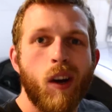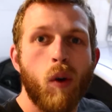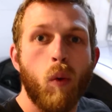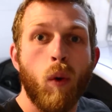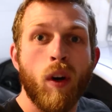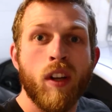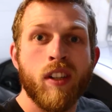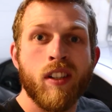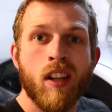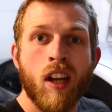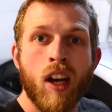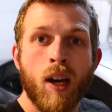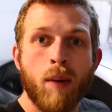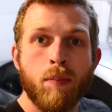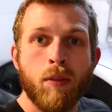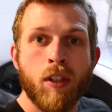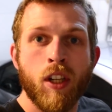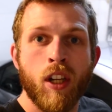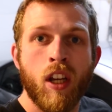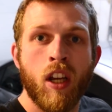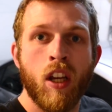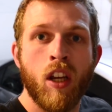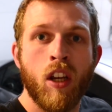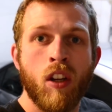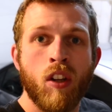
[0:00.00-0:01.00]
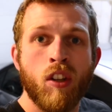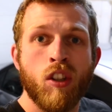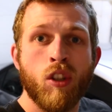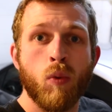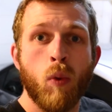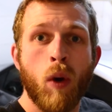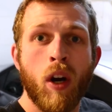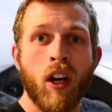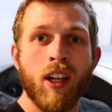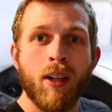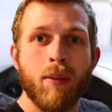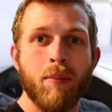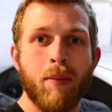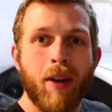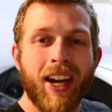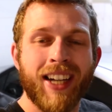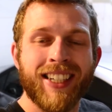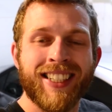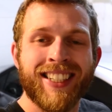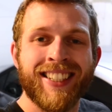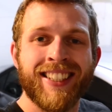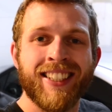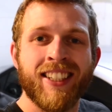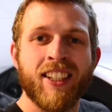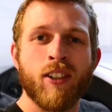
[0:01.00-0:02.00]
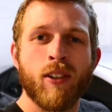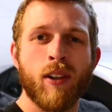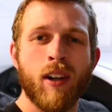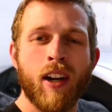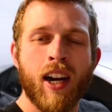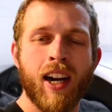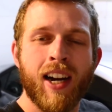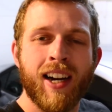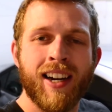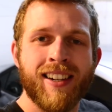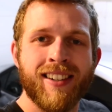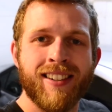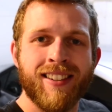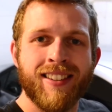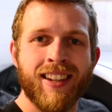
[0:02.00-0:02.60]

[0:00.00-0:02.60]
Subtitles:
What's up, dudes? Welcome back to the garage.